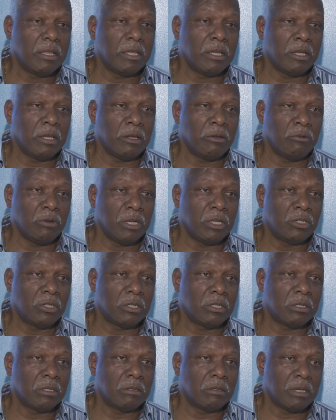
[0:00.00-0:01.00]
The
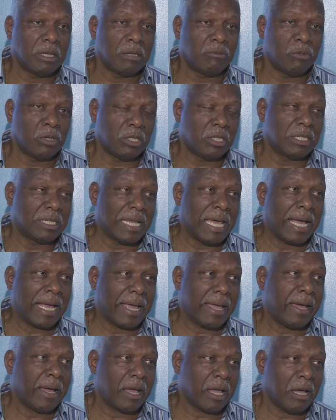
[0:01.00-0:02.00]
region, which is
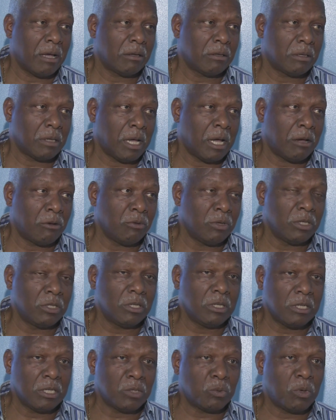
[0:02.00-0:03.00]
NACAC, our
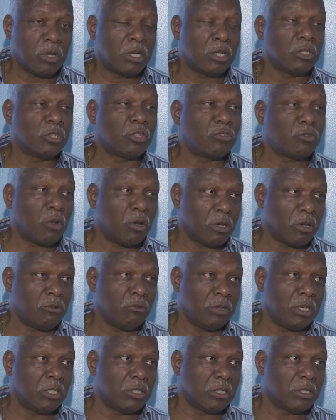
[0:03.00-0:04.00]
region, is one of the stronger
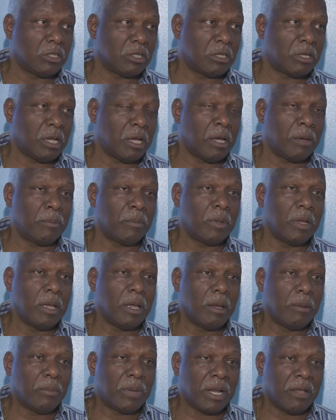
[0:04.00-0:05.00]
regions.
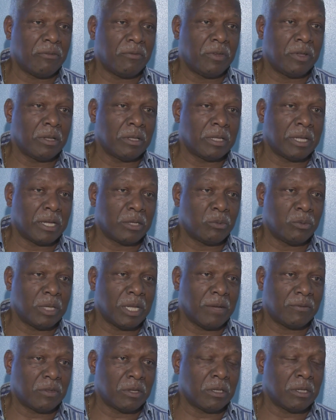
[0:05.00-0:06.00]
But I feel that
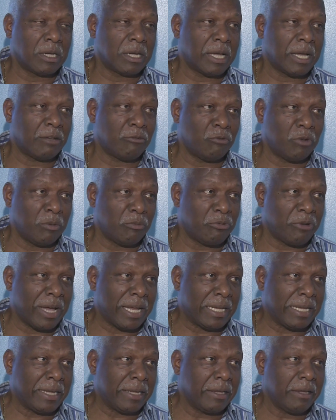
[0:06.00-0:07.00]
we have to look at
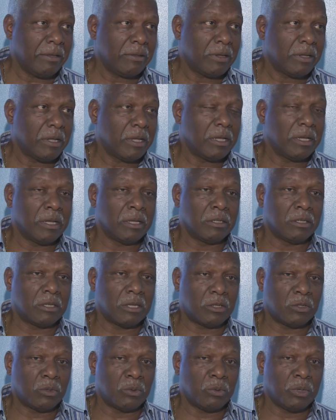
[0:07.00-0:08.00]
rebranding it in
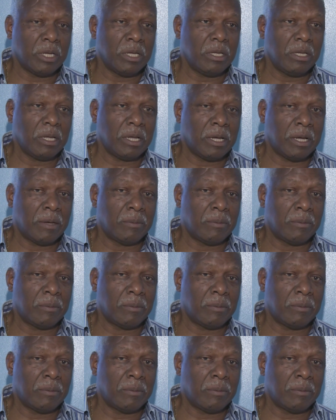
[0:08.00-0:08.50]
such a way.